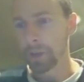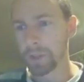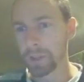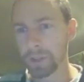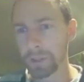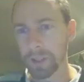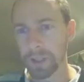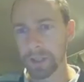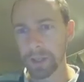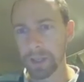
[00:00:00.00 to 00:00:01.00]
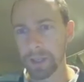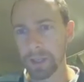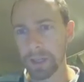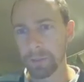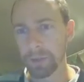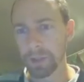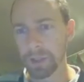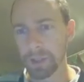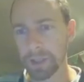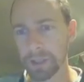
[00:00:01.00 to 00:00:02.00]
I'm gonna I I'm
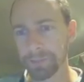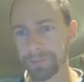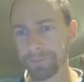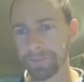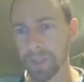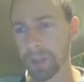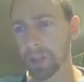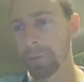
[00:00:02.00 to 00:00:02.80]
gonna um I'm gonna